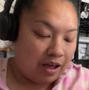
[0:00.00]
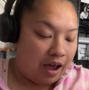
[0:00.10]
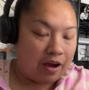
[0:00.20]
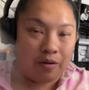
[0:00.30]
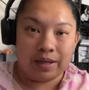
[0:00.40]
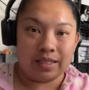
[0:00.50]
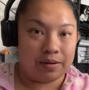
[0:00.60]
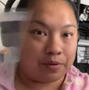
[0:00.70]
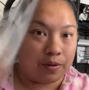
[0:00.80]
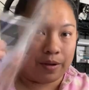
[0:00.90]
I always
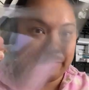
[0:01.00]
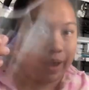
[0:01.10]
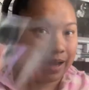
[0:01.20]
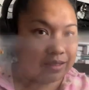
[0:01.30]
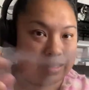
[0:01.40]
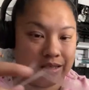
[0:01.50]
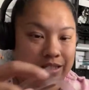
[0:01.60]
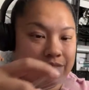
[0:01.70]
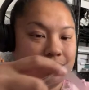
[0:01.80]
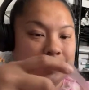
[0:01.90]
end up going back to
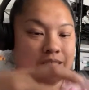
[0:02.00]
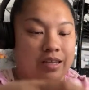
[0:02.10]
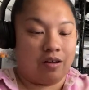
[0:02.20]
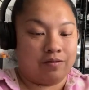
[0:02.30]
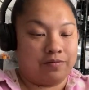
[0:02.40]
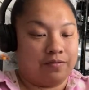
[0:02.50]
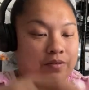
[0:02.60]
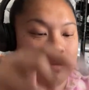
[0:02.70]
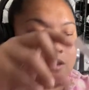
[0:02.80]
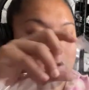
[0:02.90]
just
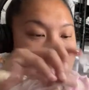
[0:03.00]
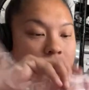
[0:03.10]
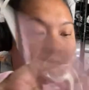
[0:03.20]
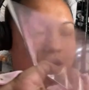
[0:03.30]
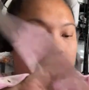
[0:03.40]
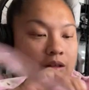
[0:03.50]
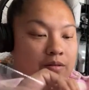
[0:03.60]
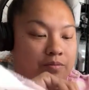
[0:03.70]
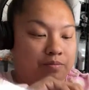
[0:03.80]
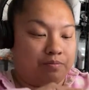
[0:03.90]
the
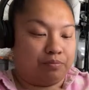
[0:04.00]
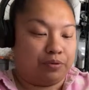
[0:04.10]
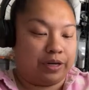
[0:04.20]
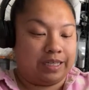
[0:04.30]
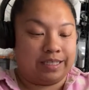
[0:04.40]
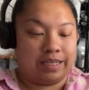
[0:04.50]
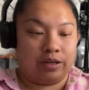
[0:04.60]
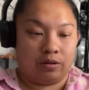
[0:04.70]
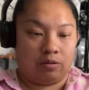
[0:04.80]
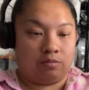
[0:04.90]

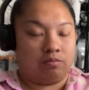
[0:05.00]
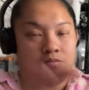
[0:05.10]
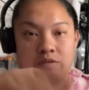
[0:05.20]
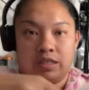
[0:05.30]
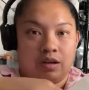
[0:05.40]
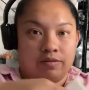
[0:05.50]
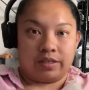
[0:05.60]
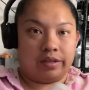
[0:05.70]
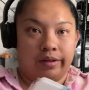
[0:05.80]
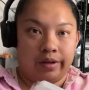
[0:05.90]
pre-sealed,
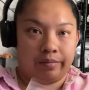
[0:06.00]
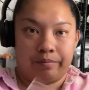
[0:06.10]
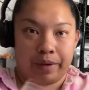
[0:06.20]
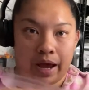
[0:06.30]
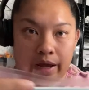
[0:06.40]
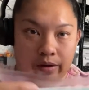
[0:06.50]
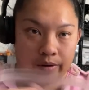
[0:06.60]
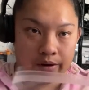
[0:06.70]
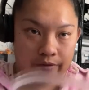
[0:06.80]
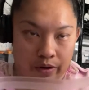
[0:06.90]
self-sealing bag,
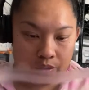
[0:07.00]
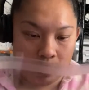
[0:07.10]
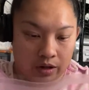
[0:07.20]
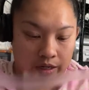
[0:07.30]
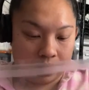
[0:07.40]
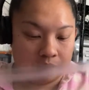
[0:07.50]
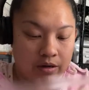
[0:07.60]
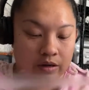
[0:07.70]
whatever you call it.